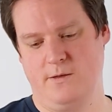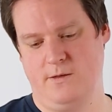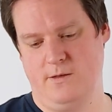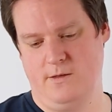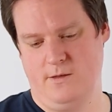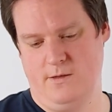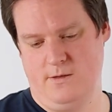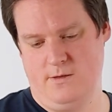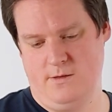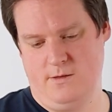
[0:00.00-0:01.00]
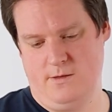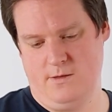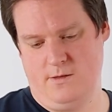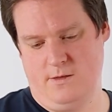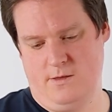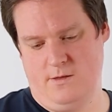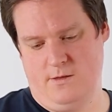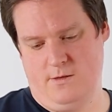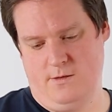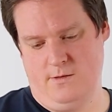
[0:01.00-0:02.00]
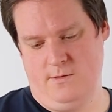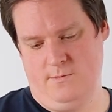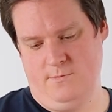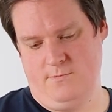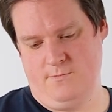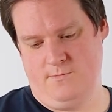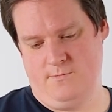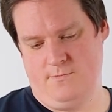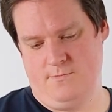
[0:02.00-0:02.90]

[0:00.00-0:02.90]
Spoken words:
(silence)